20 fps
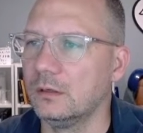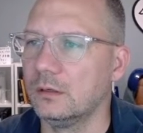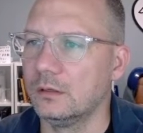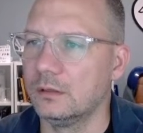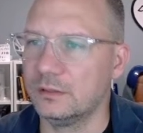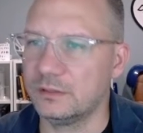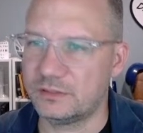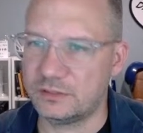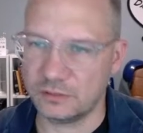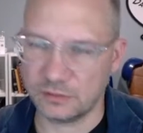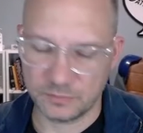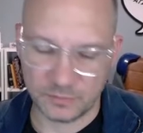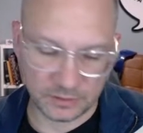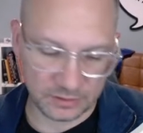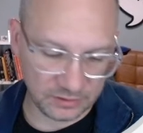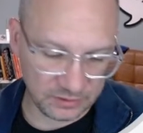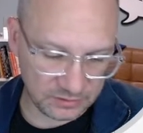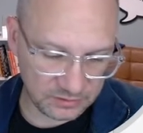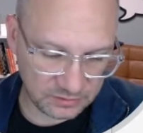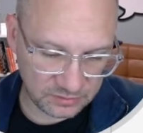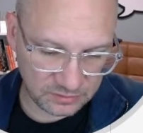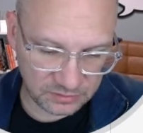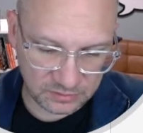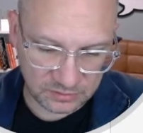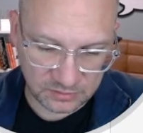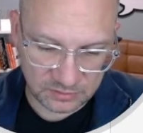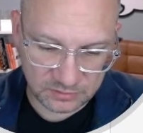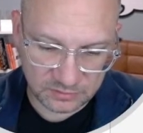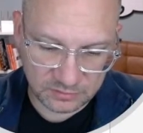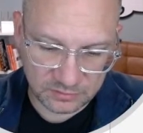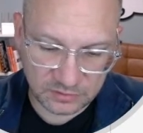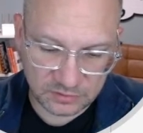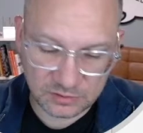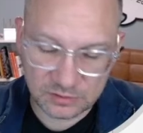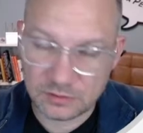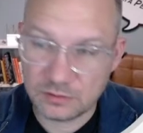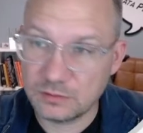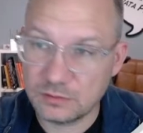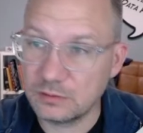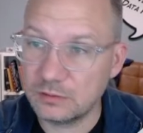Let's talk about this.
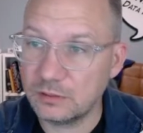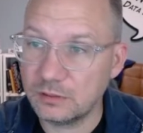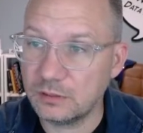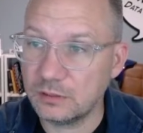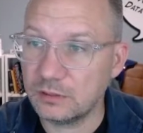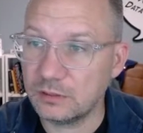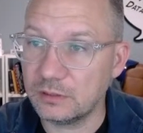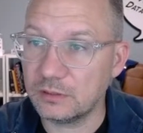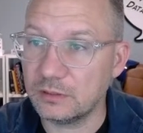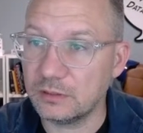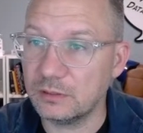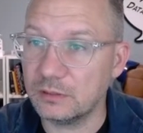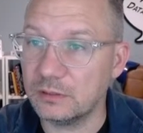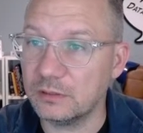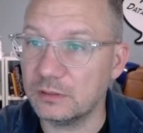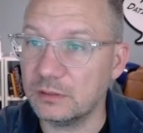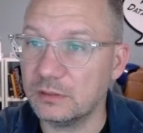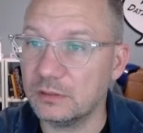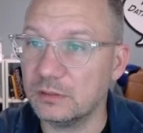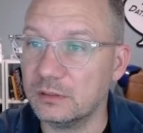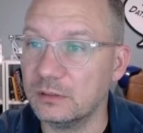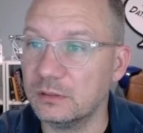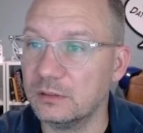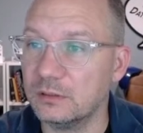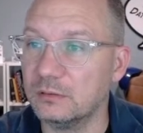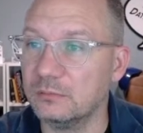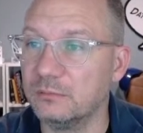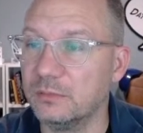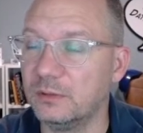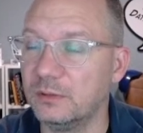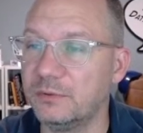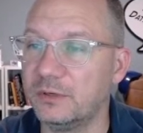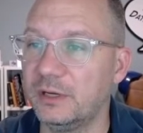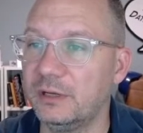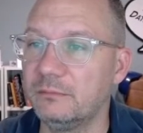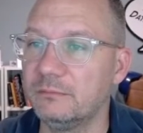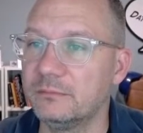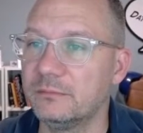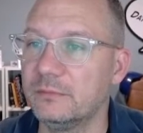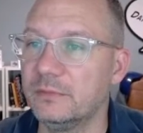Bump it
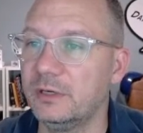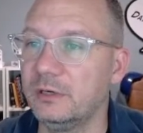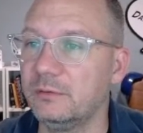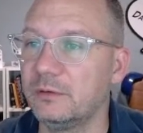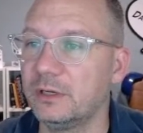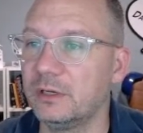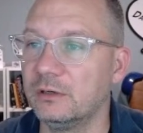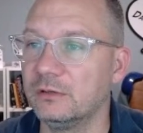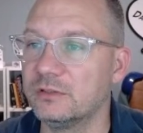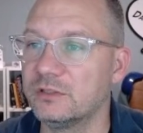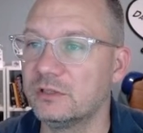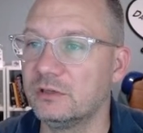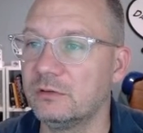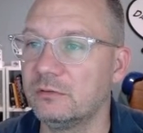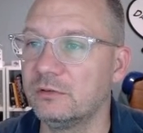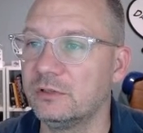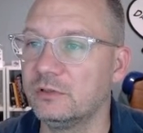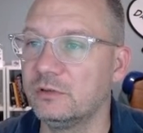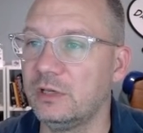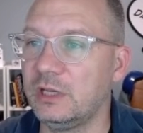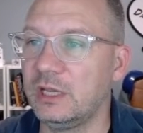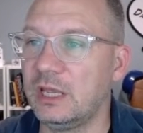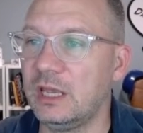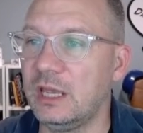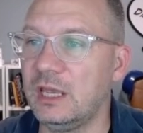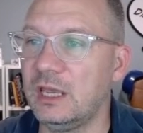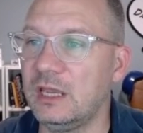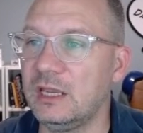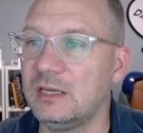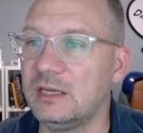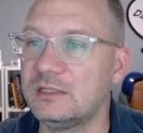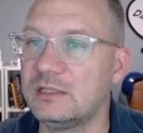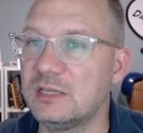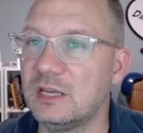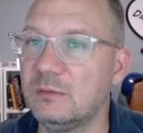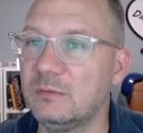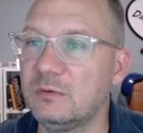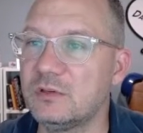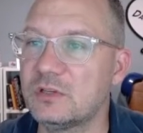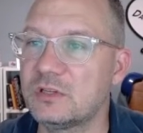up. Here we go. So we're doing a
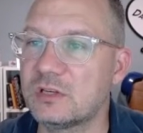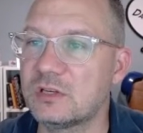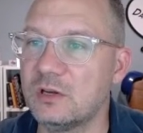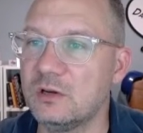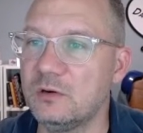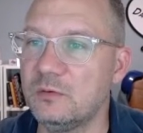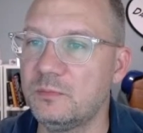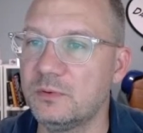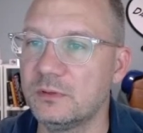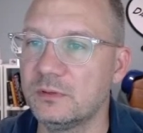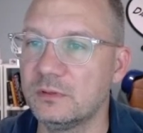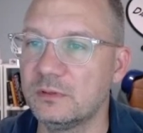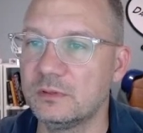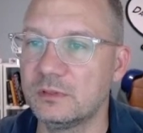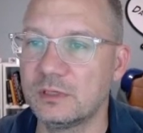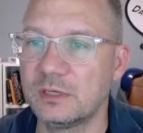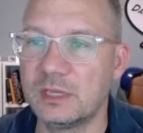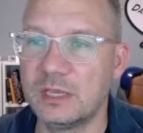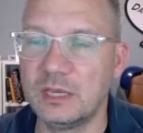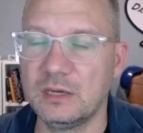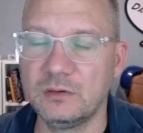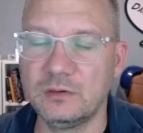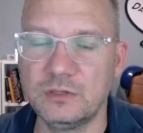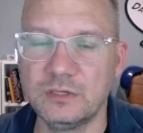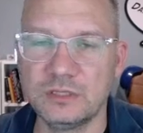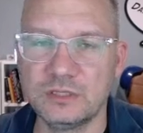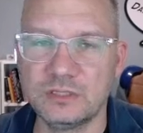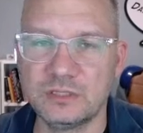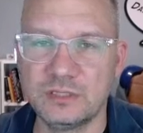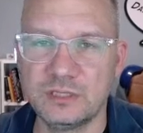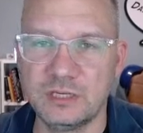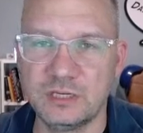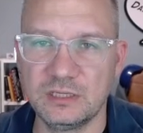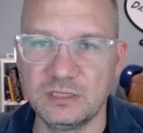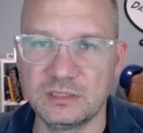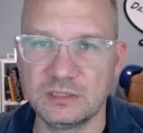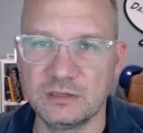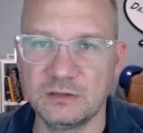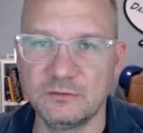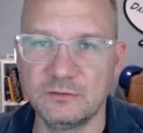table scope count
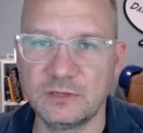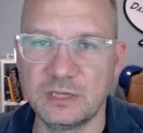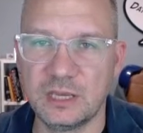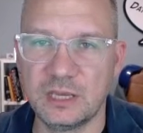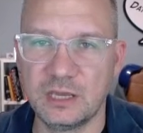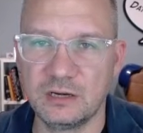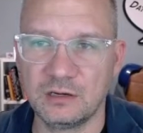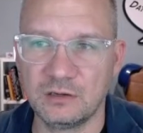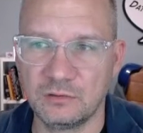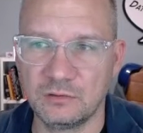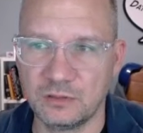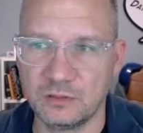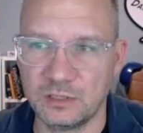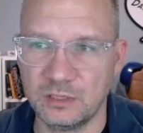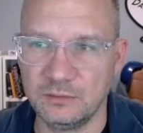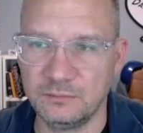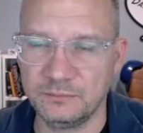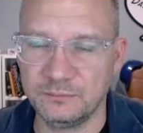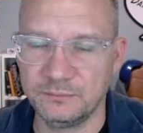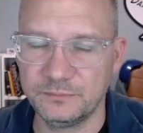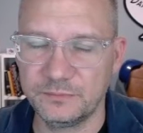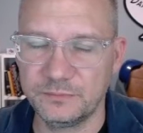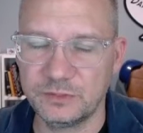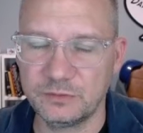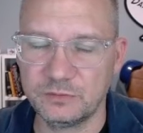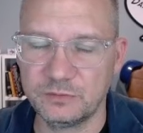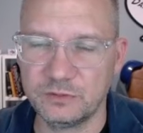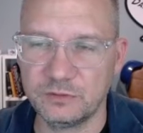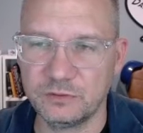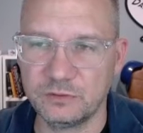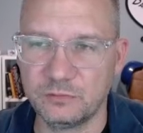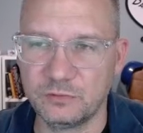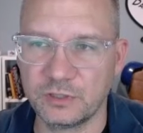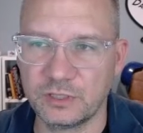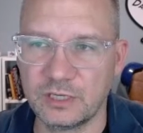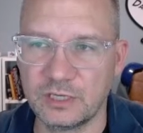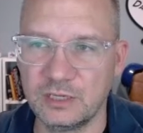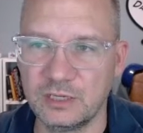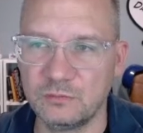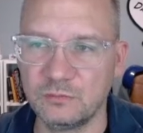distinct of category. So
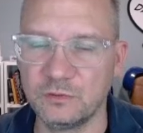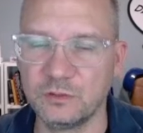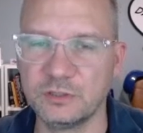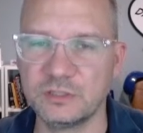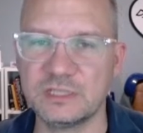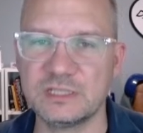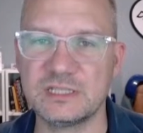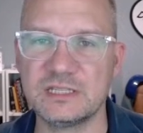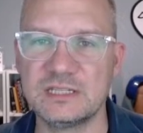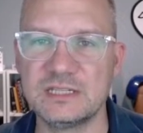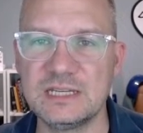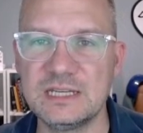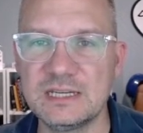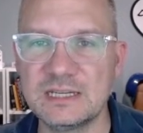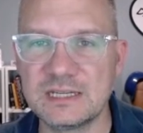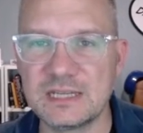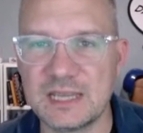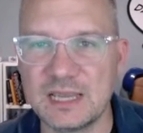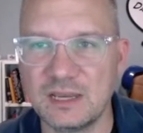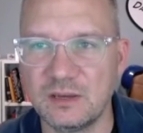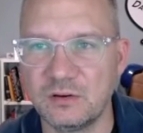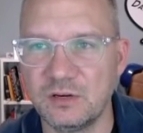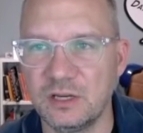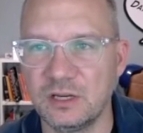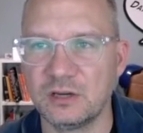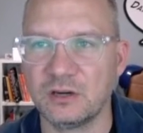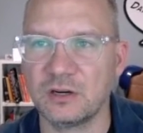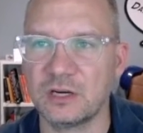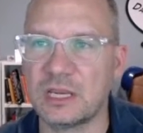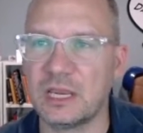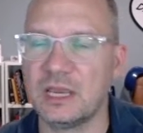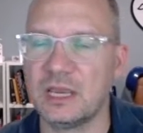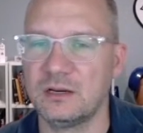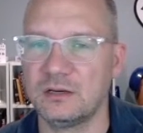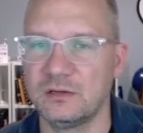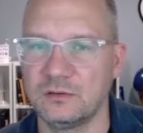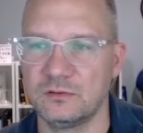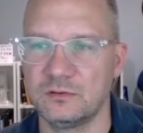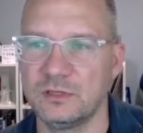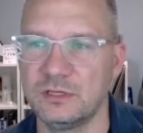we're distinct counting our
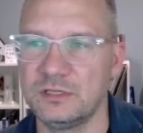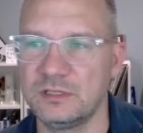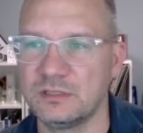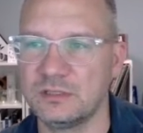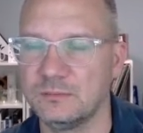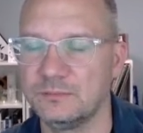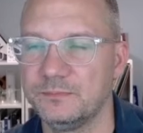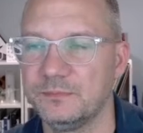categories.